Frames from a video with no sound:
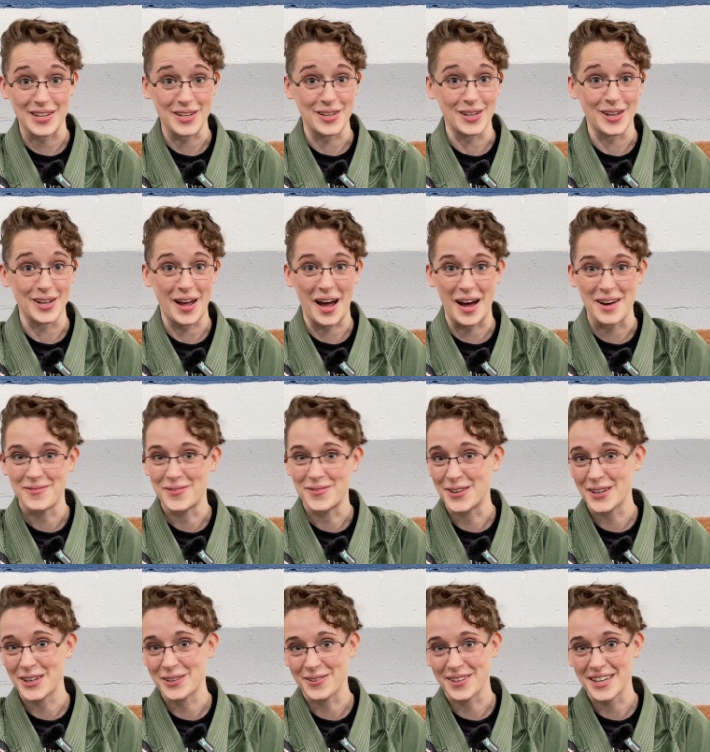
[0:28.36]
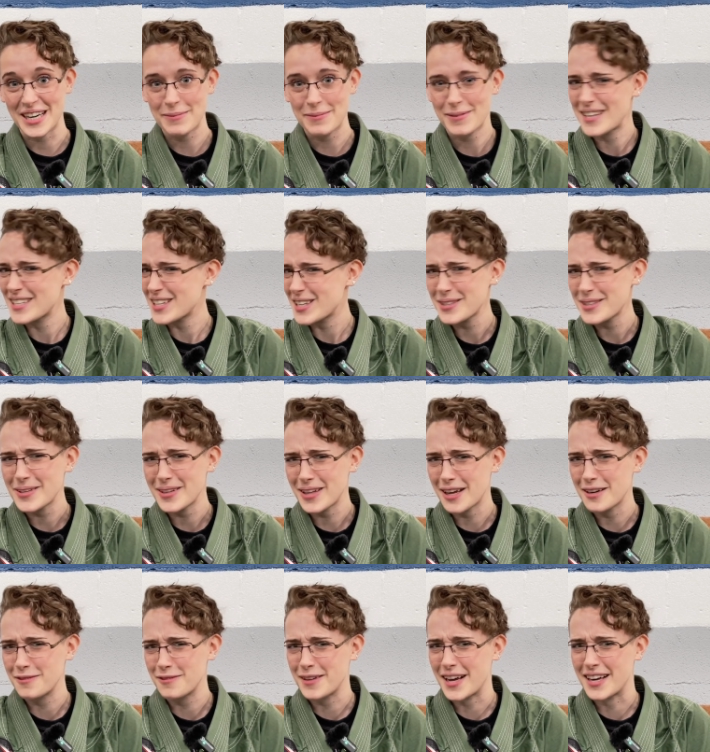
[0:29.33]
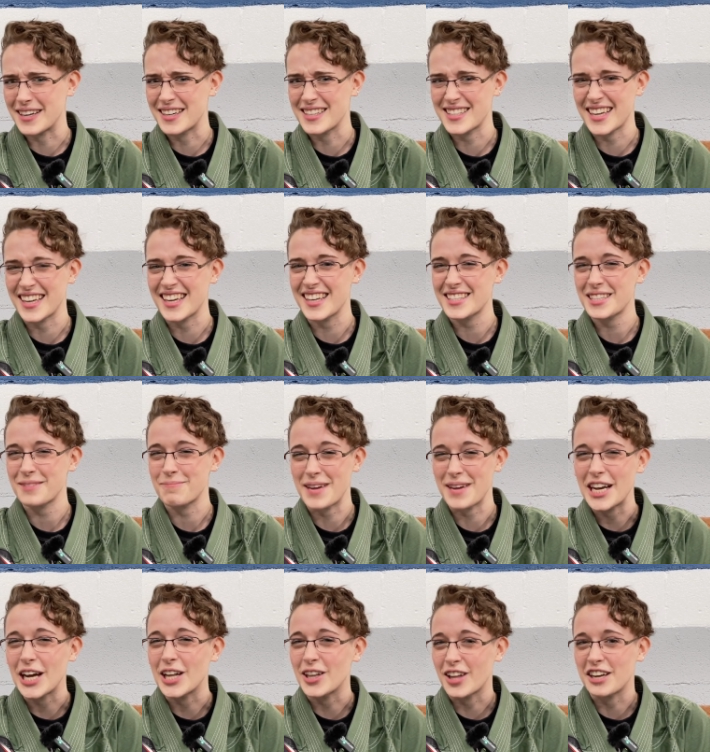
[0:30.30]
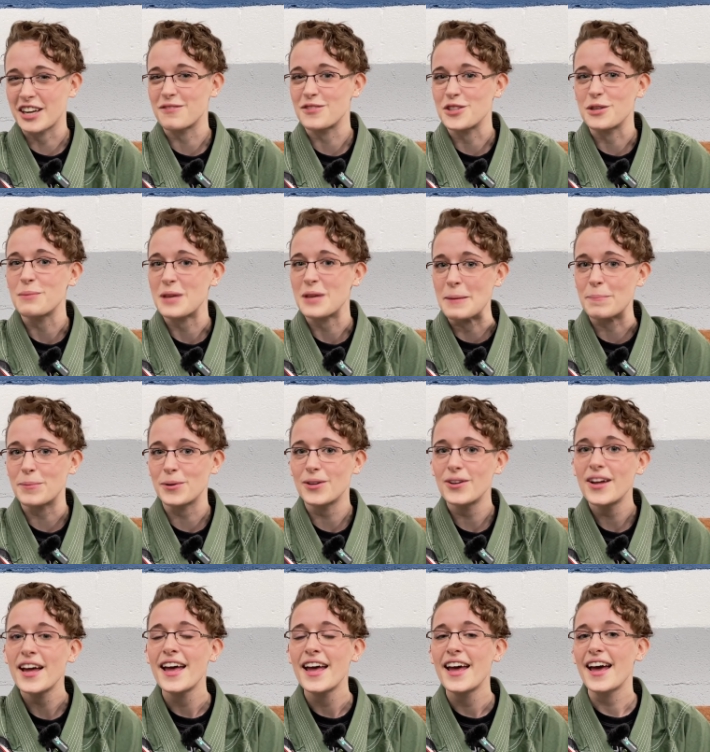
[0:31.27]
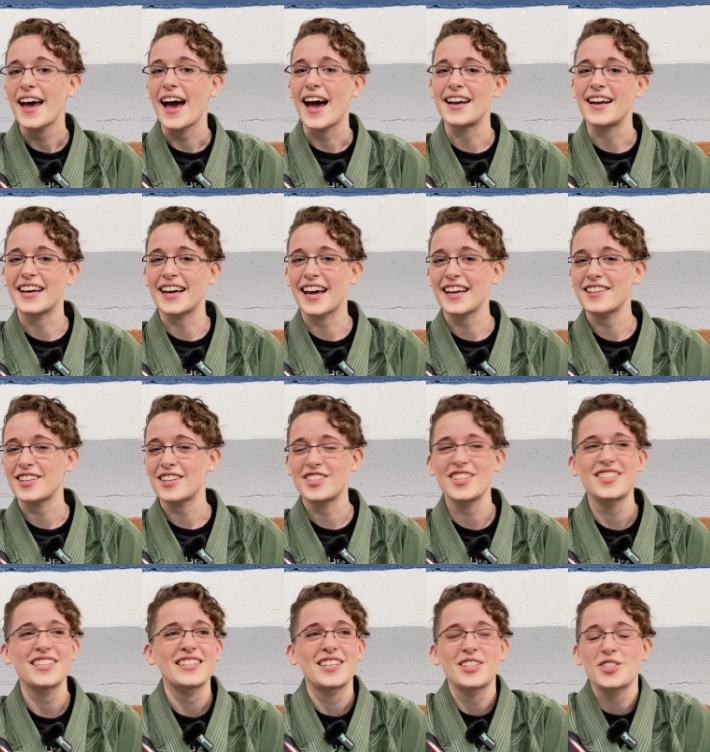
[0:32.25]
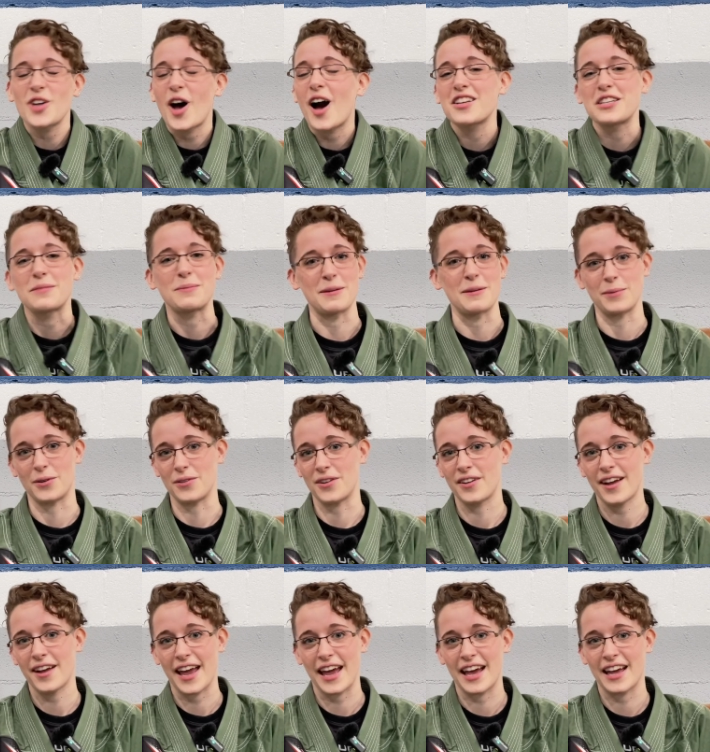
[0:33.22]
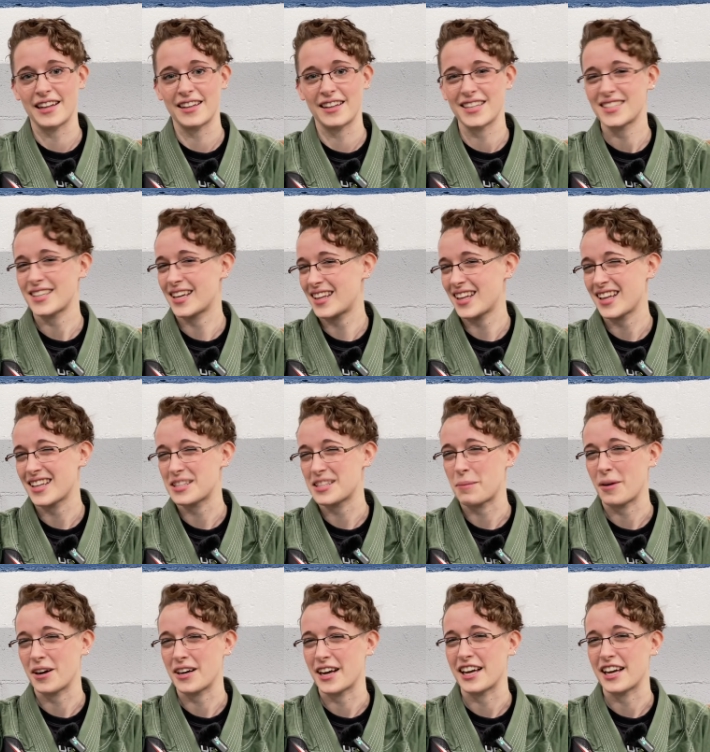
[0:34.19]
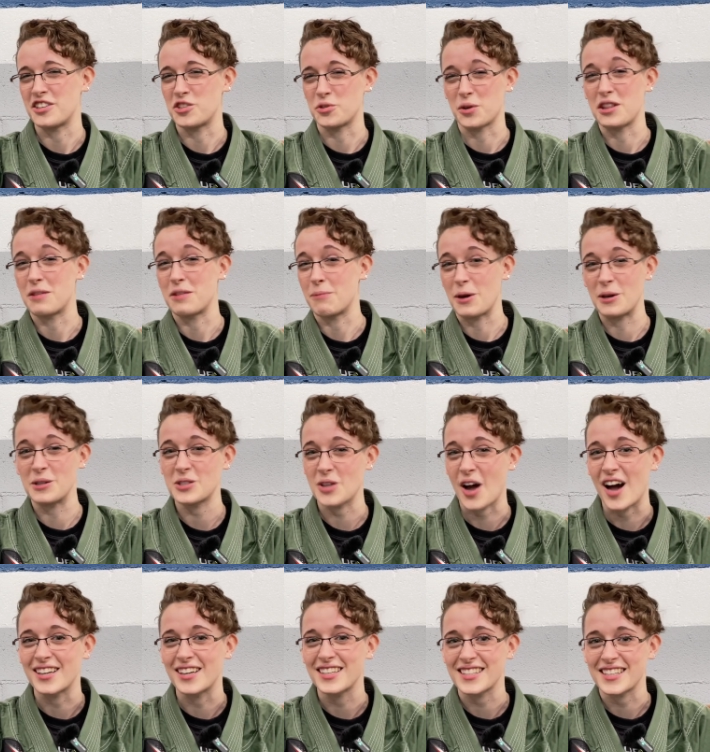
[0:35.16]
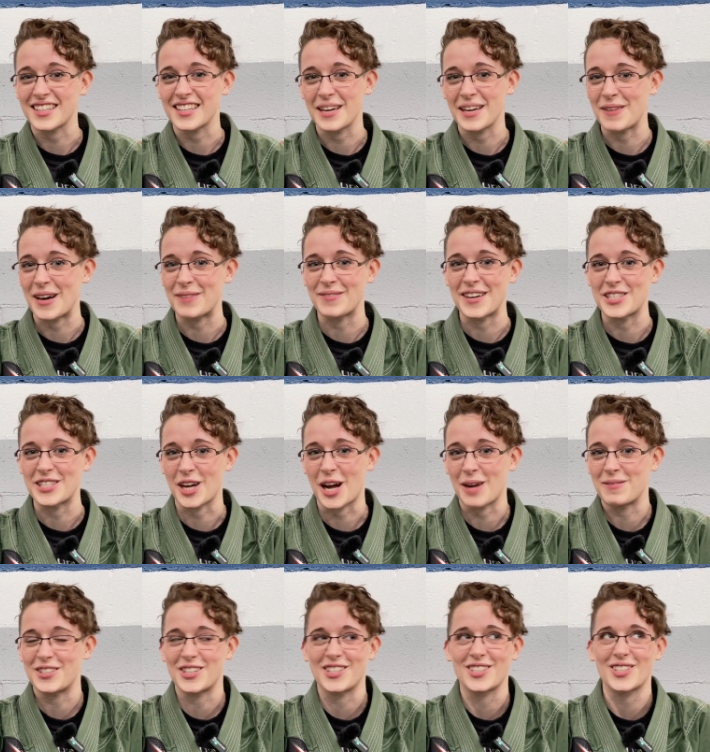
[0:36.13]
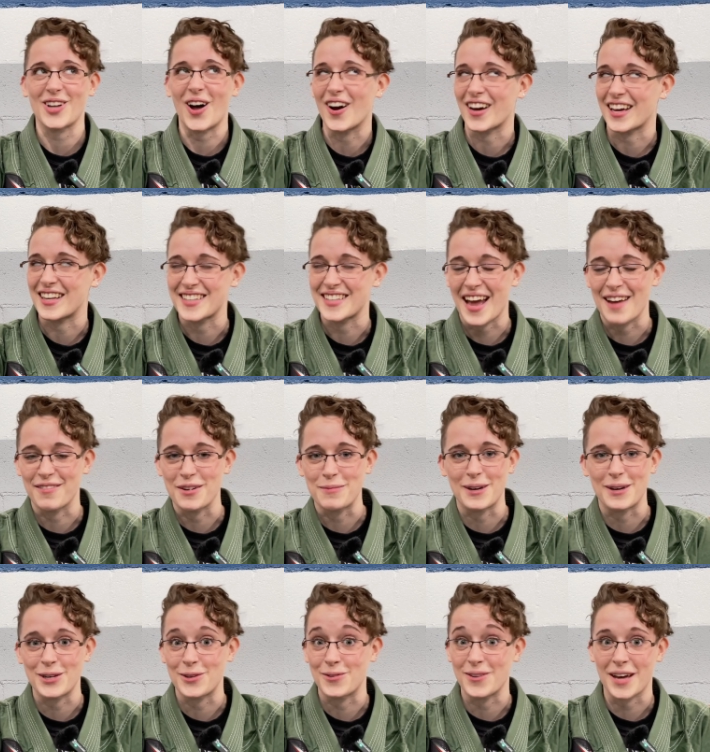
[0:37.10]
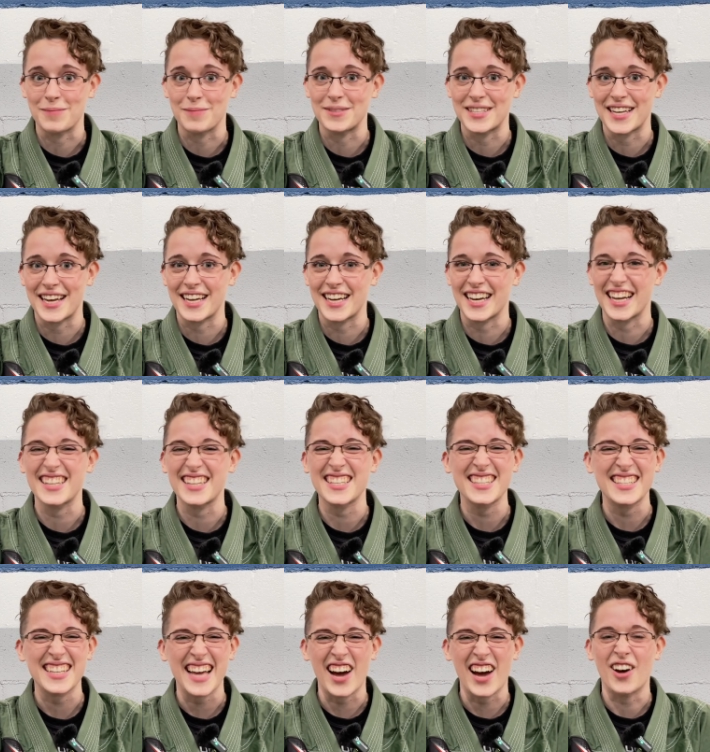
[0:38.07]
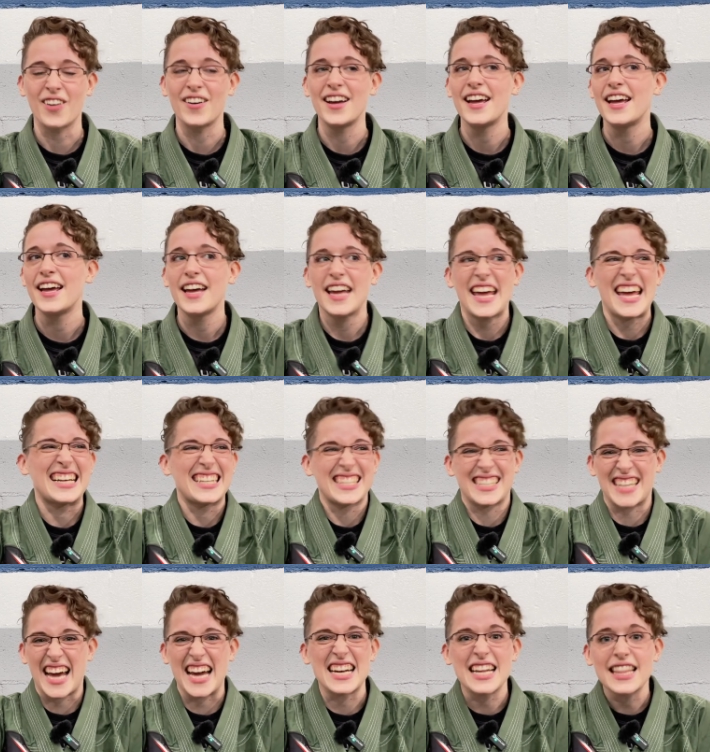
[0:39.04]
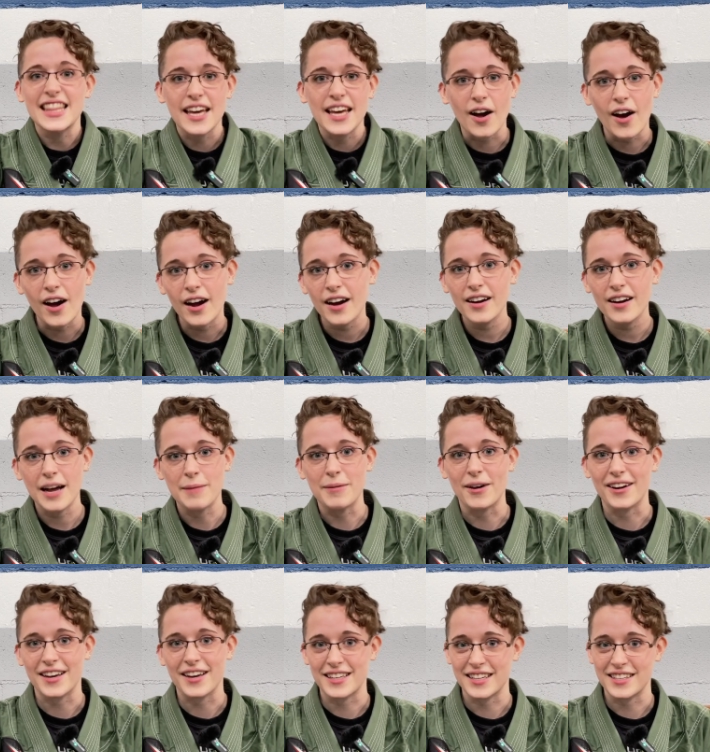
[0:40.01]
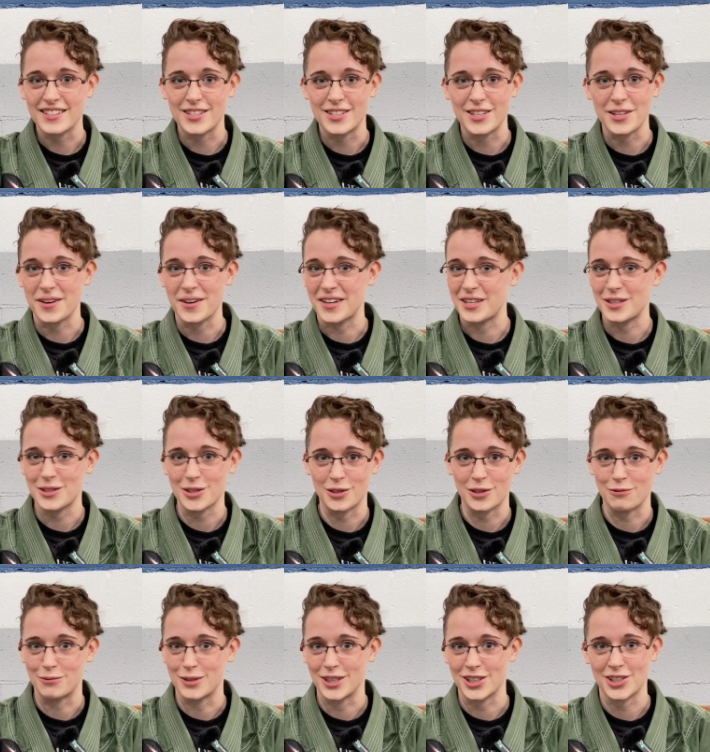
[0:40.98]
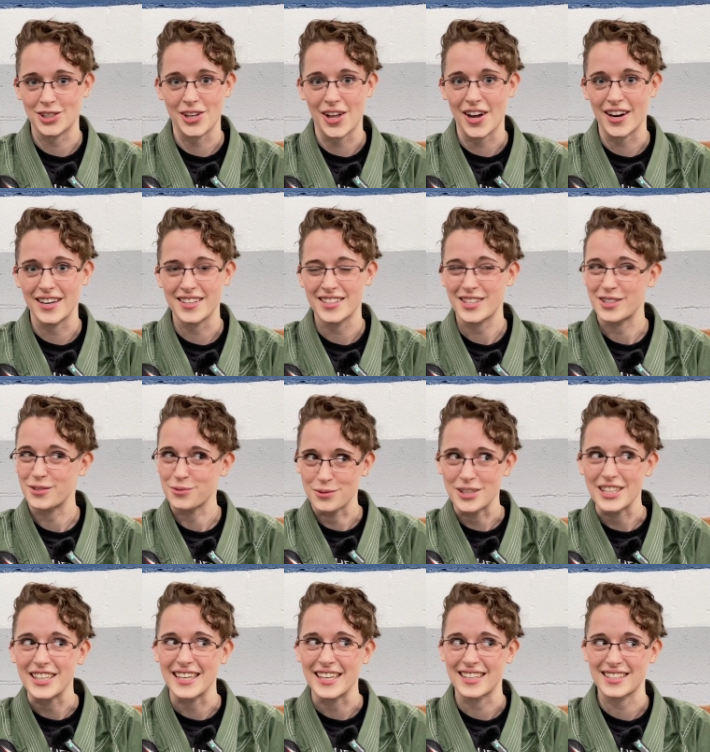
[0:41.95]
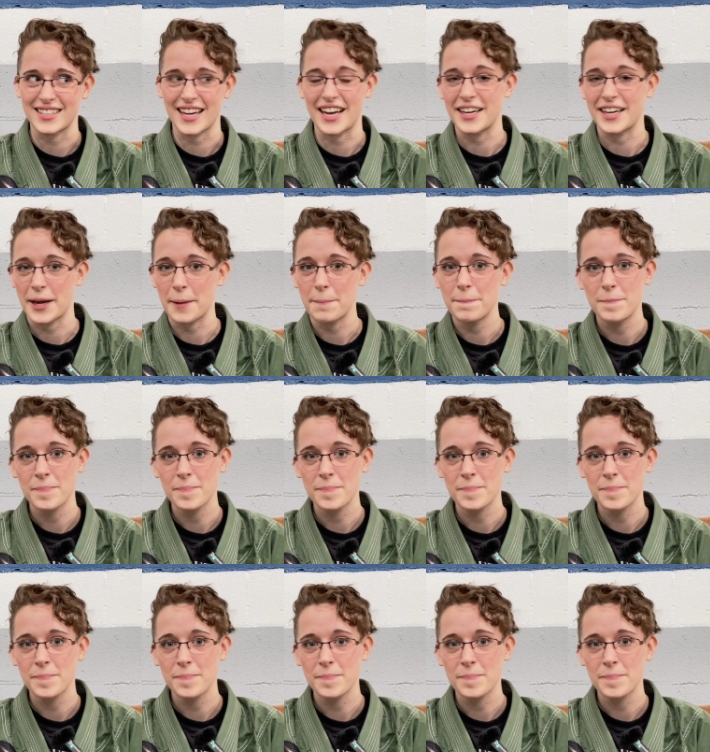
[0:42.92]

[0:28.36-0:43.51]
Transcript: lot more work, but it's also a lot of fun because I get to meet a lot of new people, and I guess I just get to talk to people, and that's I think that's the part I enjoy the most, honestly, about my job is just talking to everybody who comes comes in and get to see how excited they are about getting to do any sort of martial arts. It's really exciting.